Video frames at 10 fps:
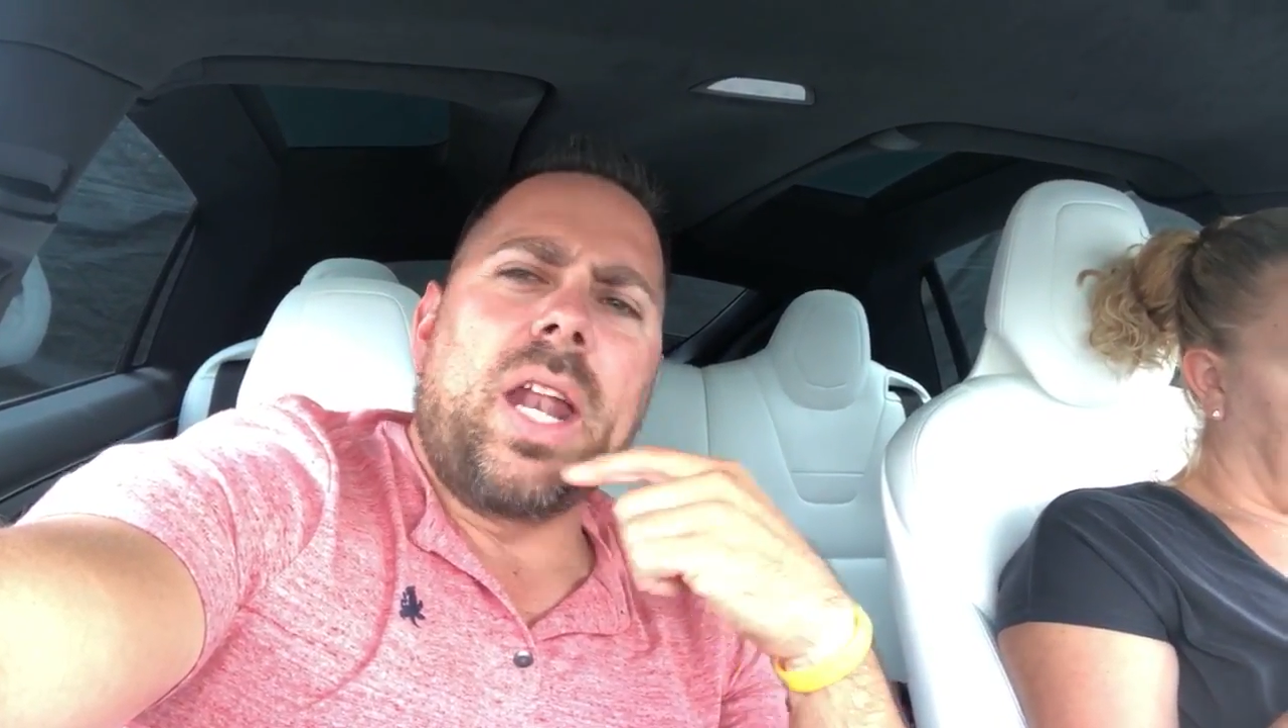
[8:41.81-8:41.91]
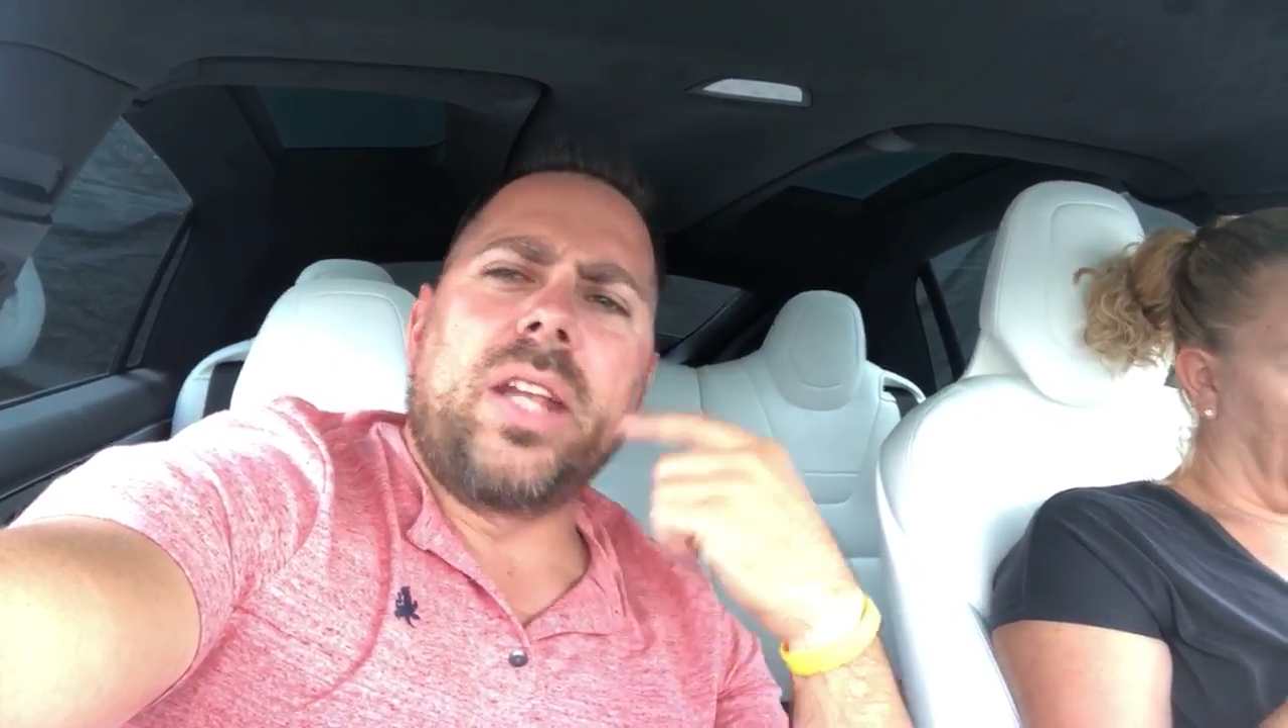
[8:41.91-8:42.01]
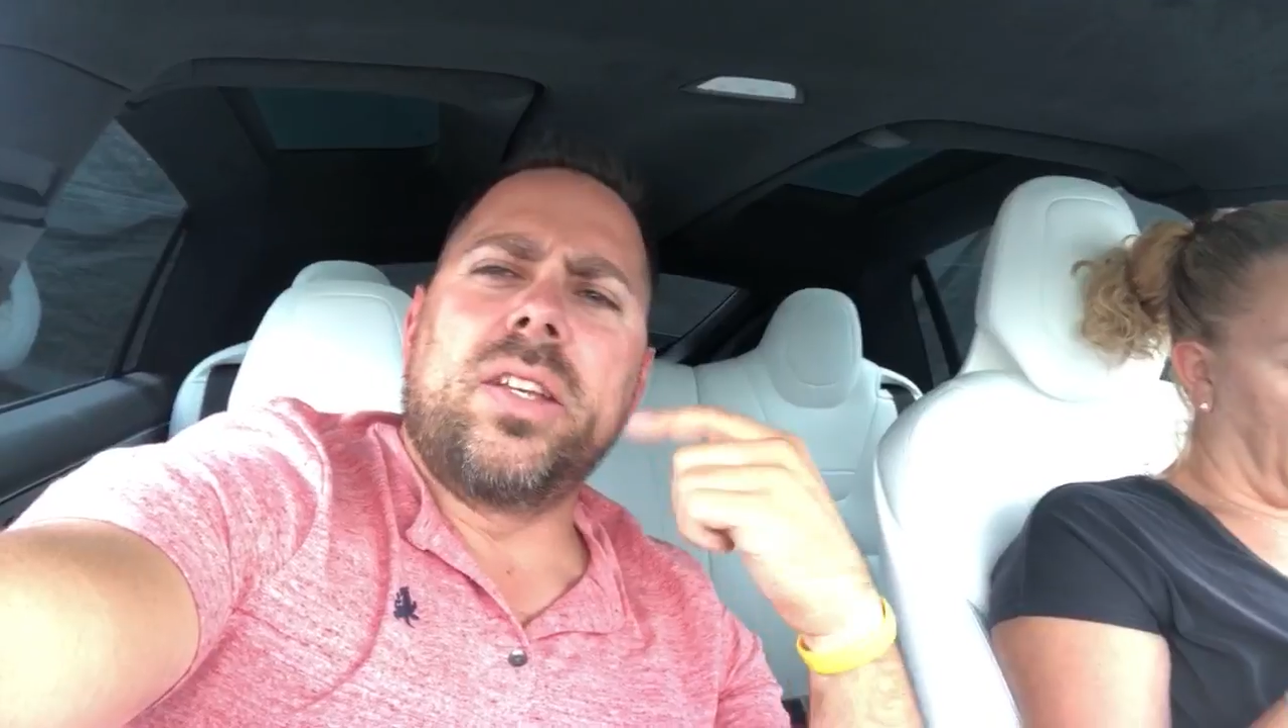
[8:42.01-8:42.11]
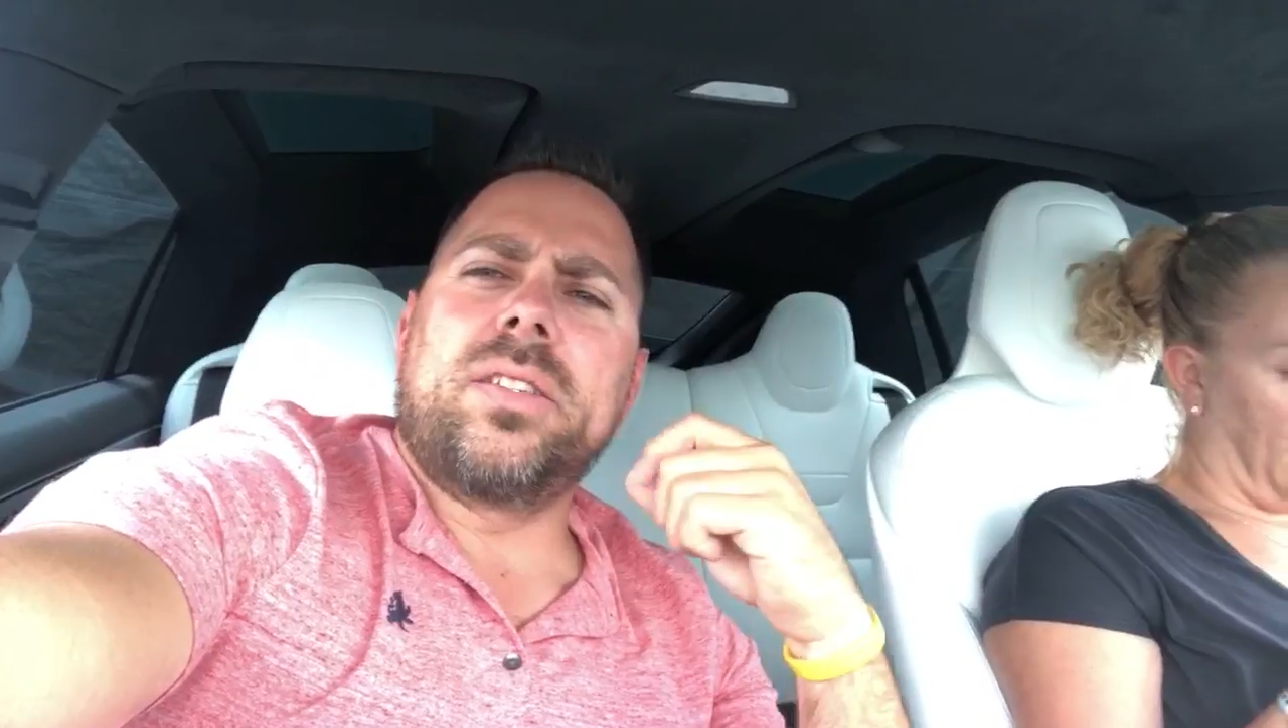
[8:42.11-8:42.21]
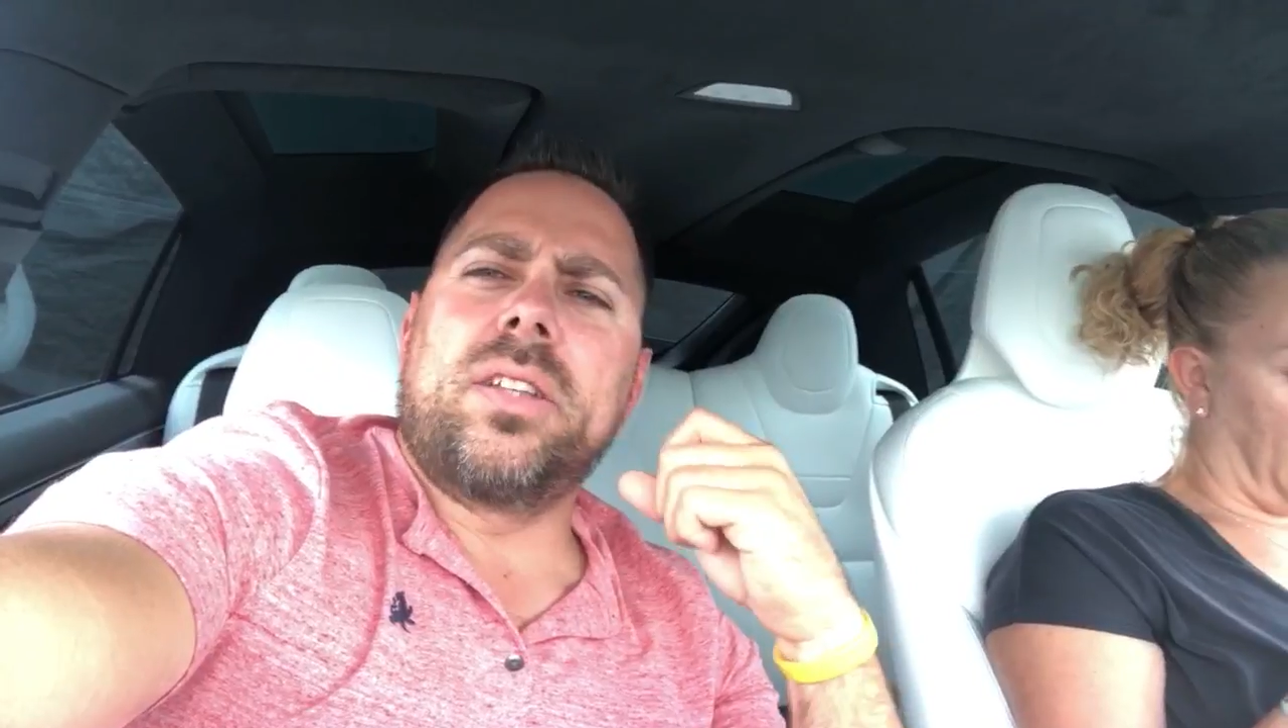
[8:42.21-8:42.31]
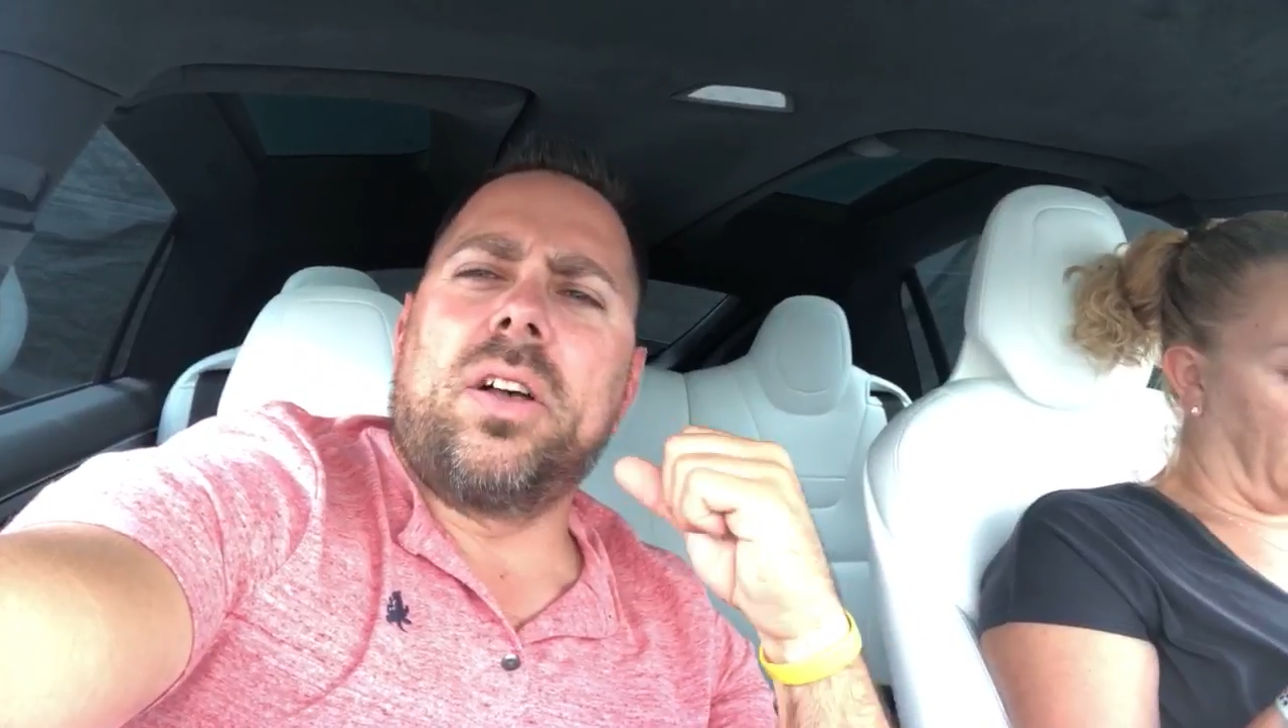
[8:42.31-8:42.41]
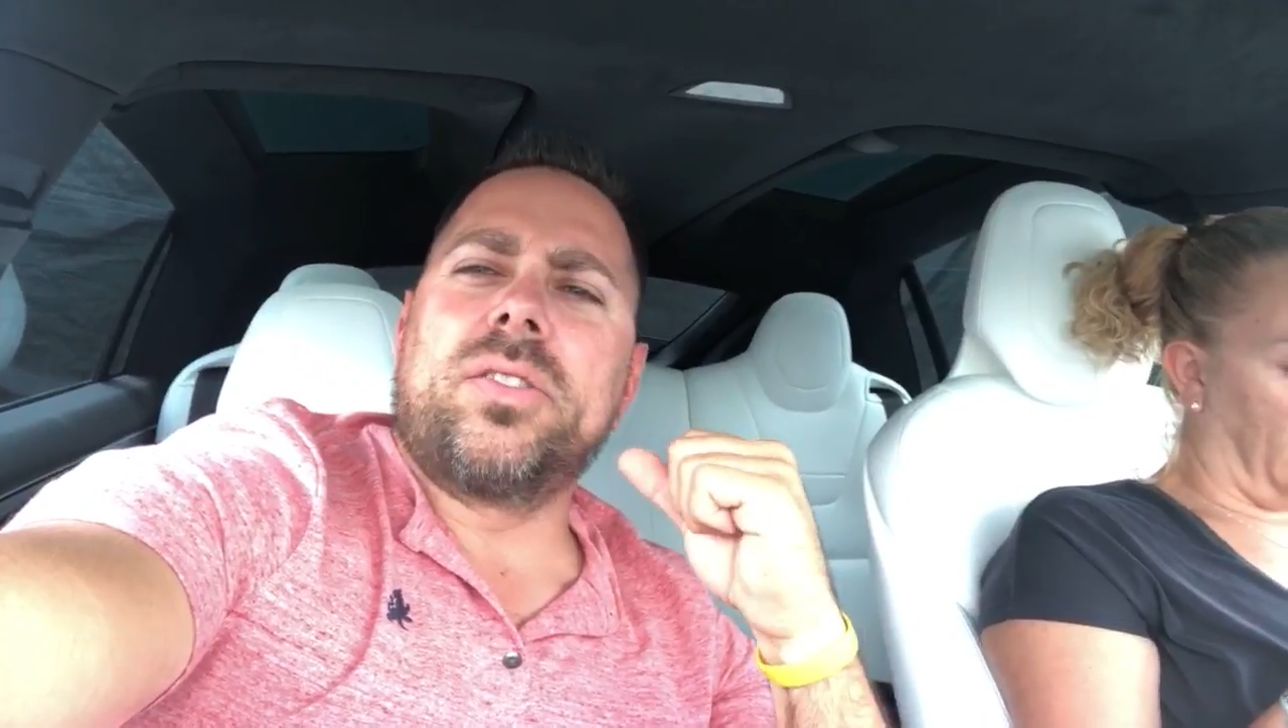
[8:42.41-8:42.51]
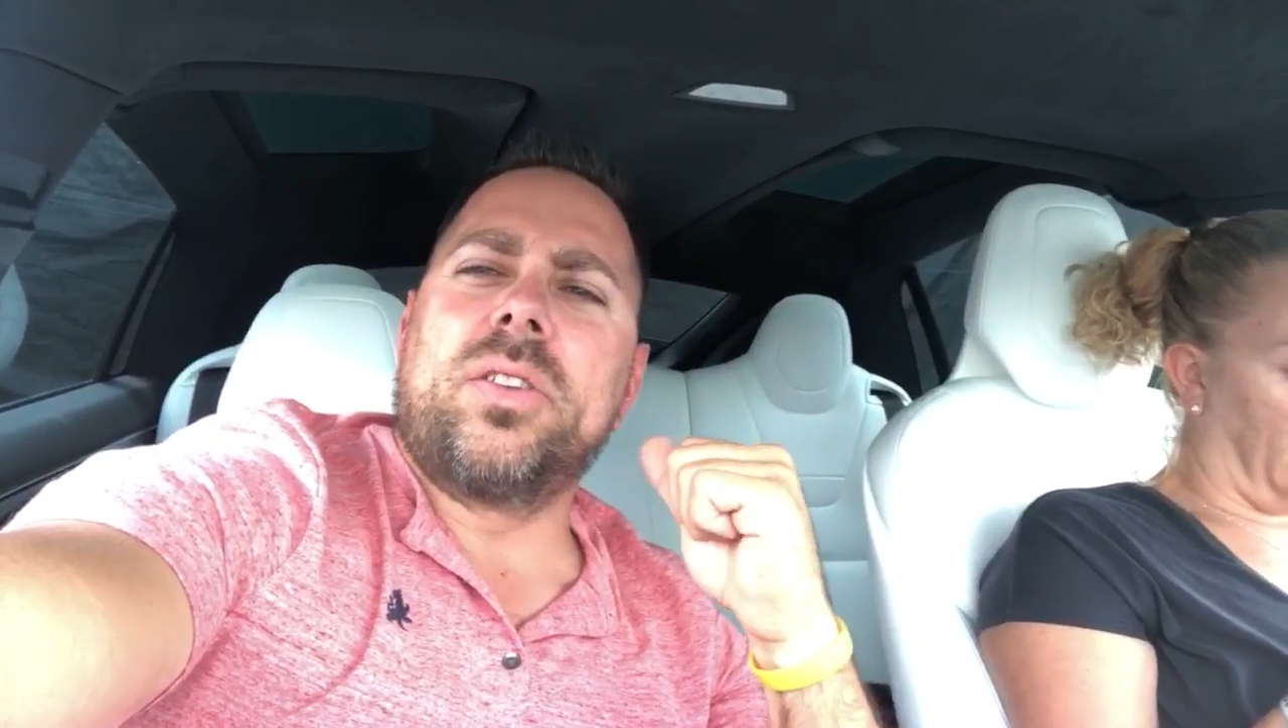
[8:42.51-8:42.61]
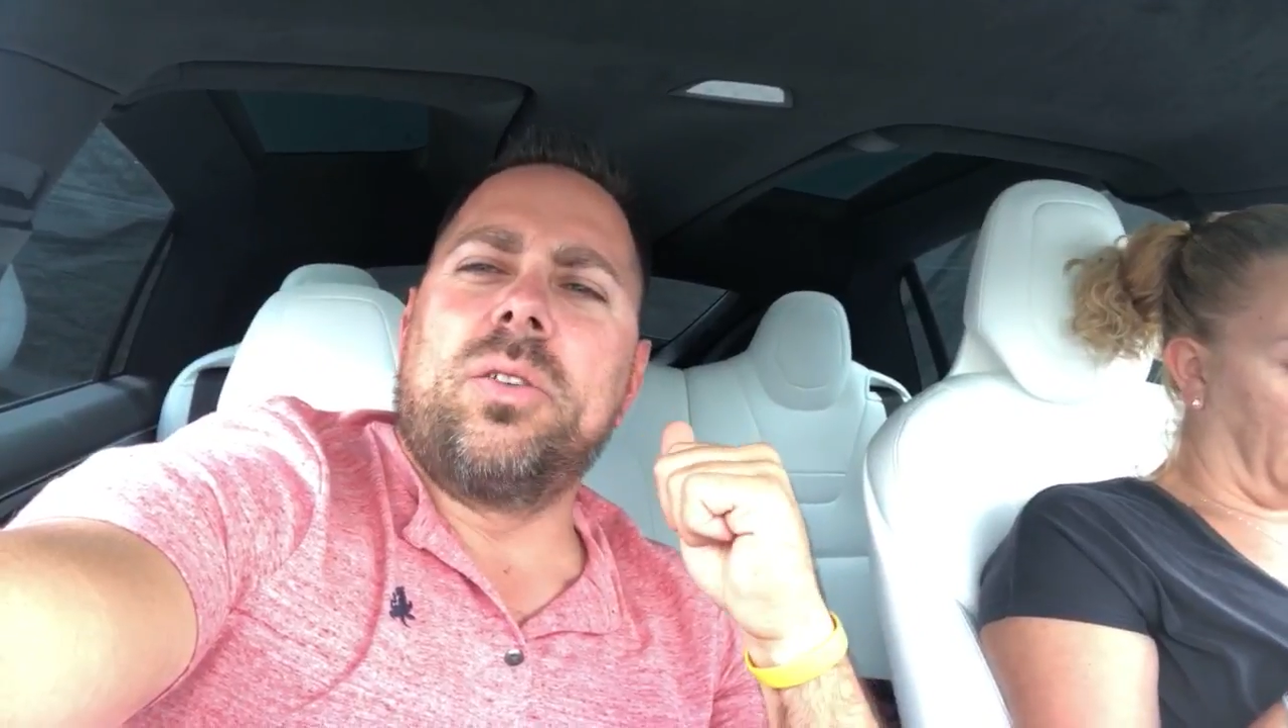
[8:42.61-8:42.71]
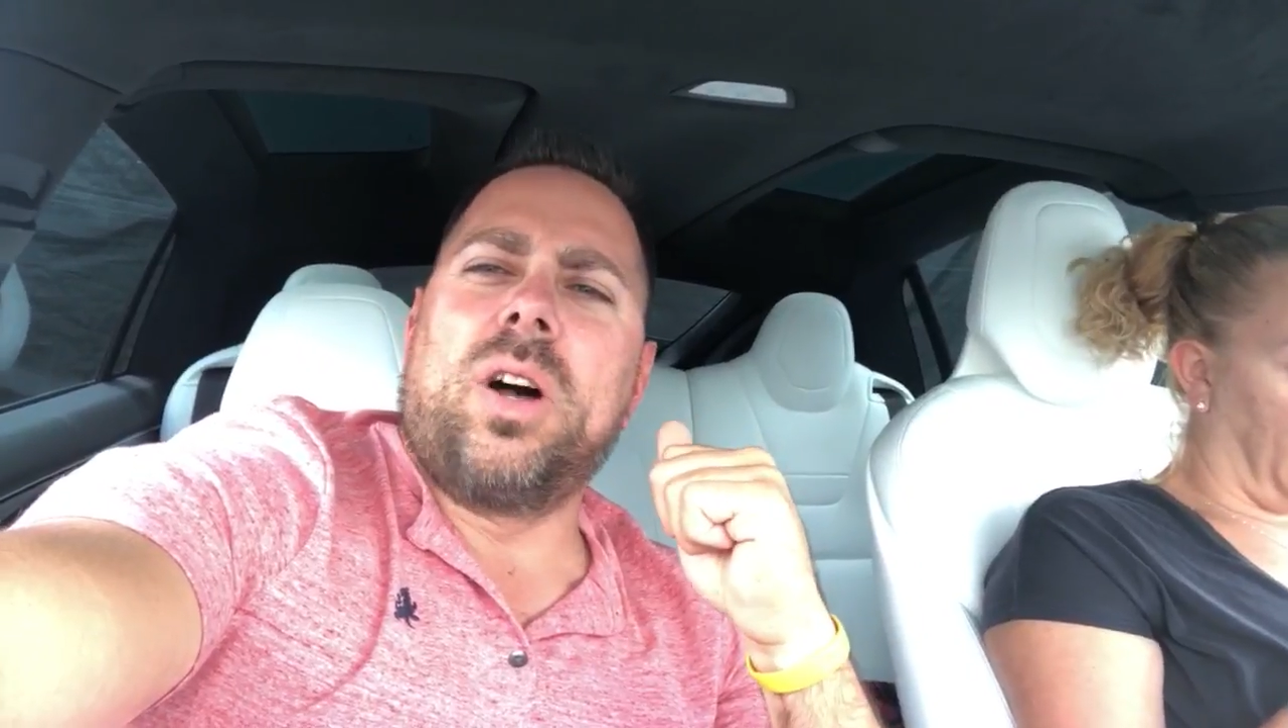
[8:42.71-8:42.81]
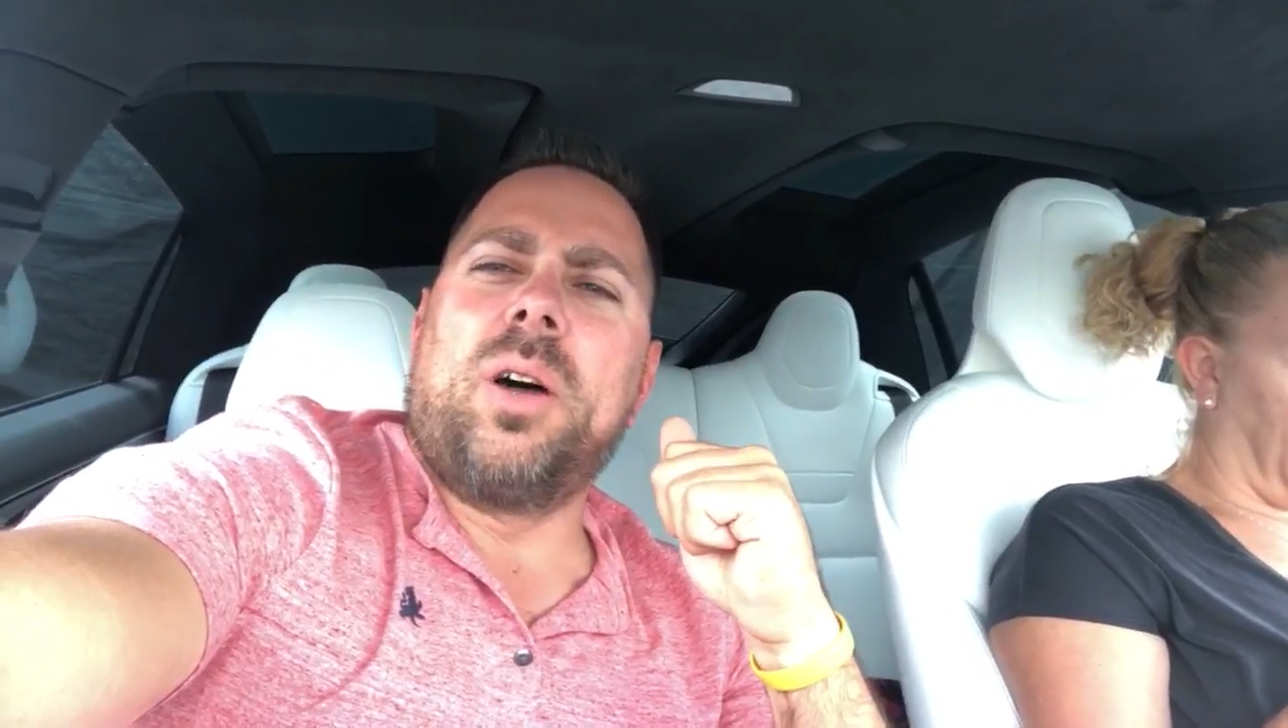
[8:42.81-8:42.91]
And I just also